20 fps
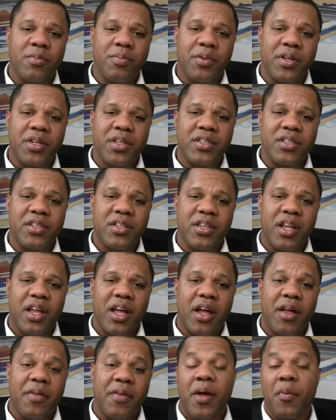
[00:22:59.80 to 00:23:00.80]
disciplines
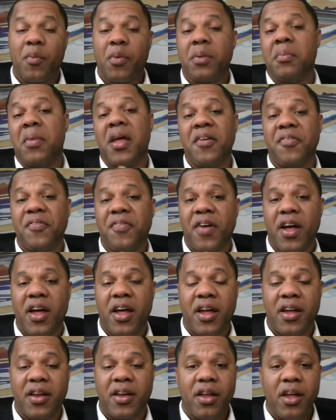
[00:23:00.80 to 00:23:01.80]
that we may
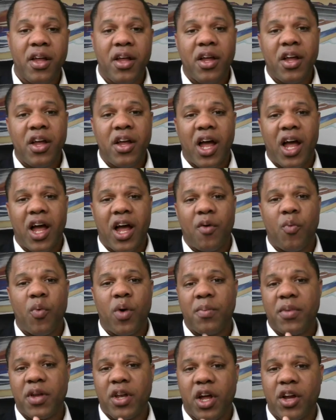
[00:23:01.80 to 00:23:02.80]
find
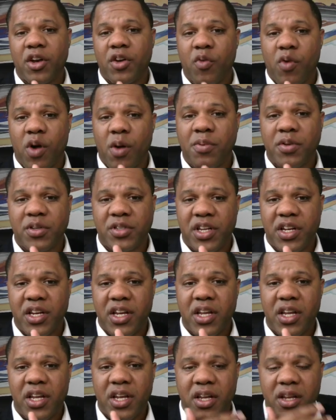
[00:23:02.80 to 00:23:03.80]
women
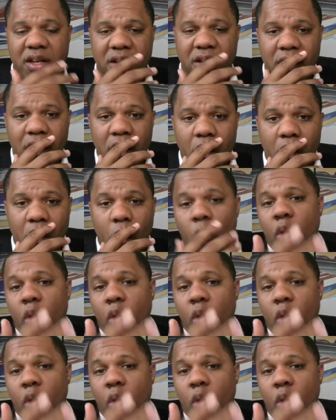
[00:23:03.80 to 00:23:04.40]
underrepresented in?